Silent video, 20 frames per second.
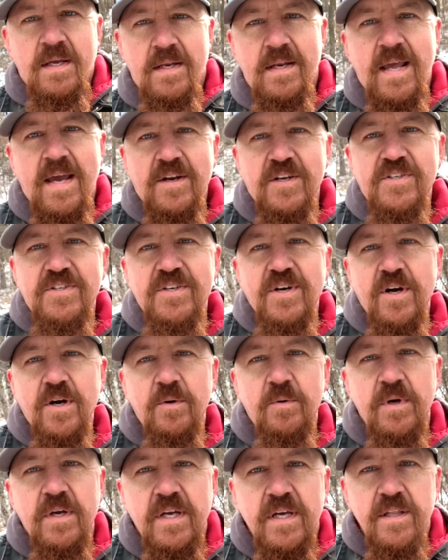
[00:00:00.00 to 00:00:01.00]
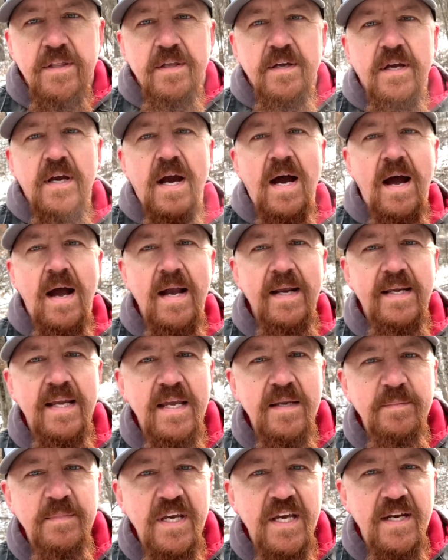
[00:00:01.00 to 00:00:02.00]
Now, to start with, I
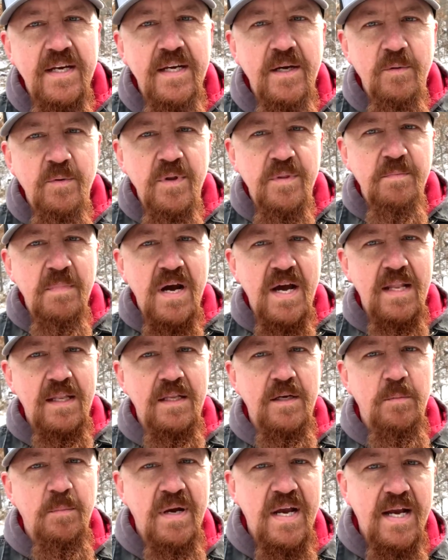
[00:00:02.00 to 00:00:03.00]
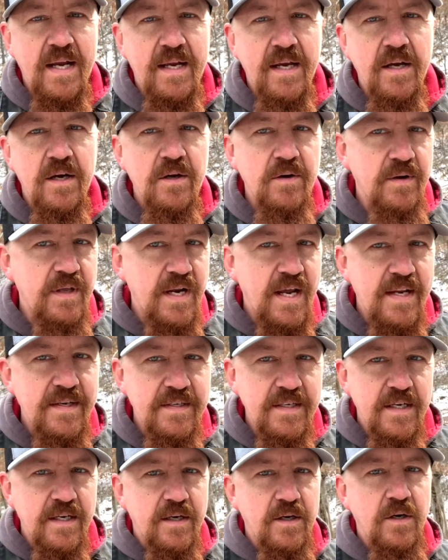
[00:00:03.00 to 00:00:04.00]
came down here with my little backhoe, and I
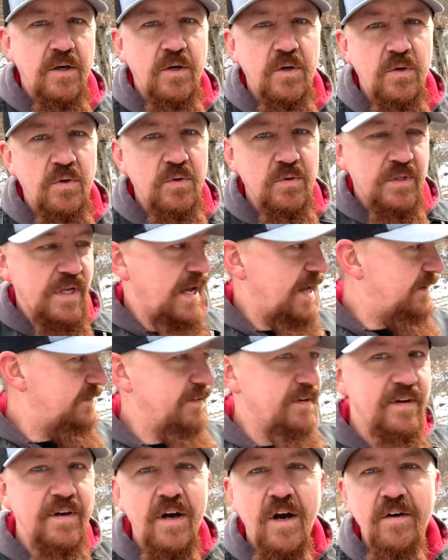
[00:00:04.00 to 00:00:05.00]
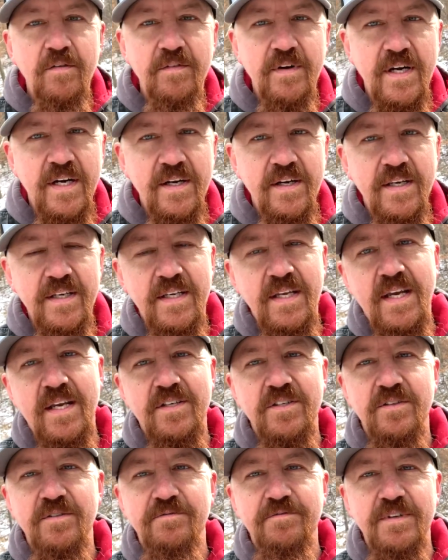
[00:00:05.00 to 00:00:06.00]
dug a hole kind of over here in the
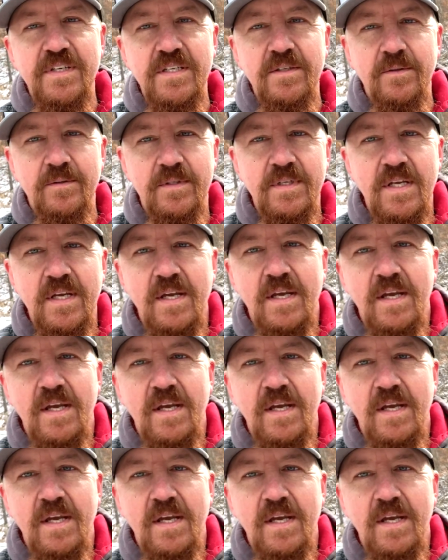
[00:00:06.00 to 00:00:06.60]
edge of the field,